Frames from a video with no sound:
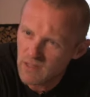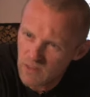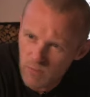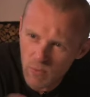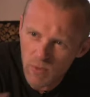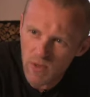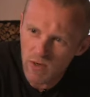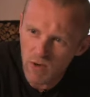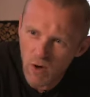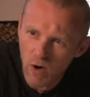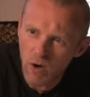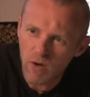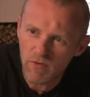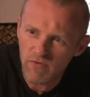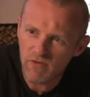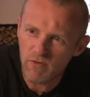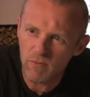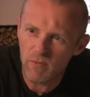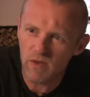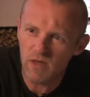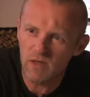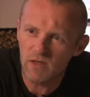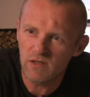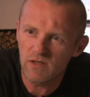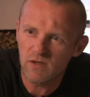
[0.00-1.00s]
very hard for
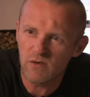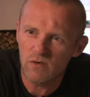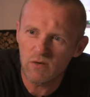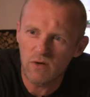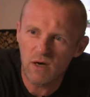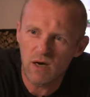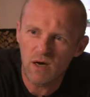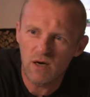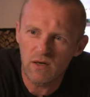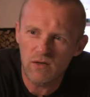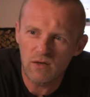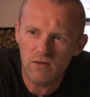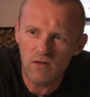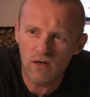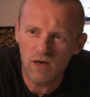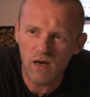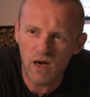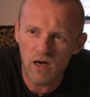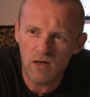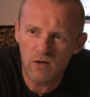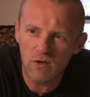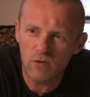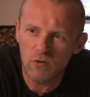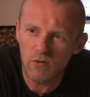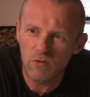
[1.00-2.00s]
me. So
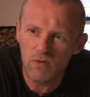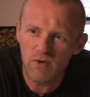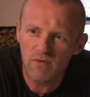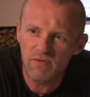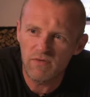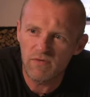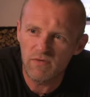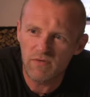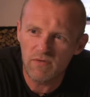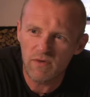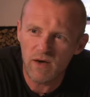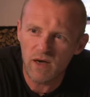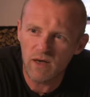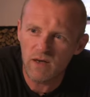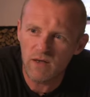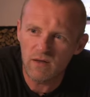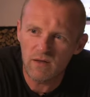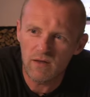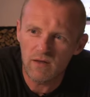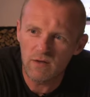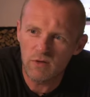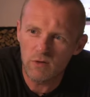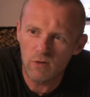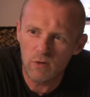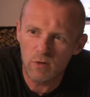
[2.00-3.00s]
I don't know if I
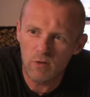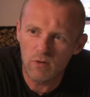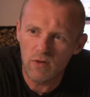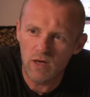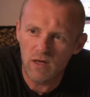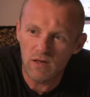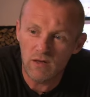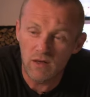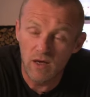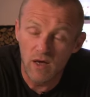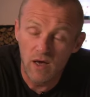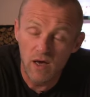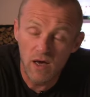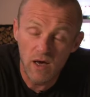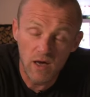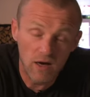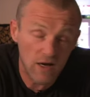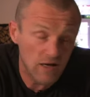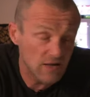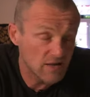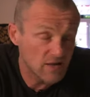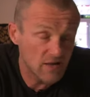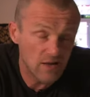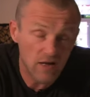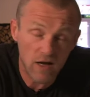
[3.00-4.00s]
can let you do that. And
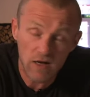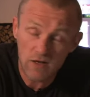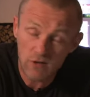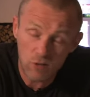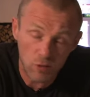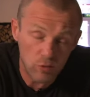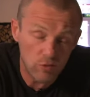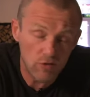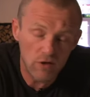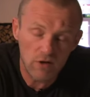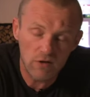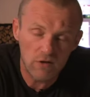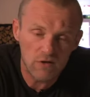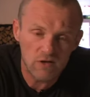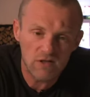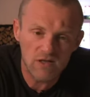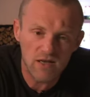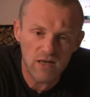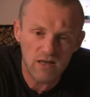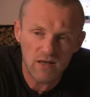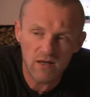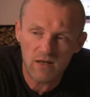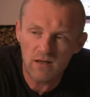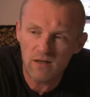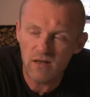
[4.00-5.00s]
I said I totally
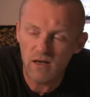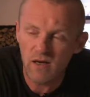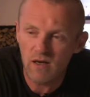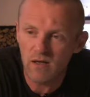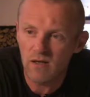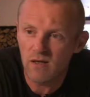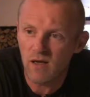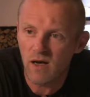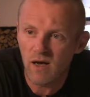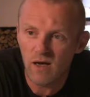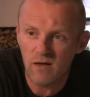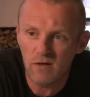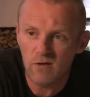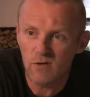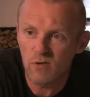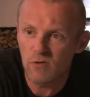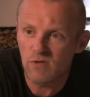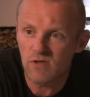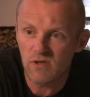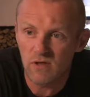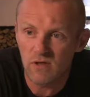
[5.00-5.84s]
understand that, and I'll use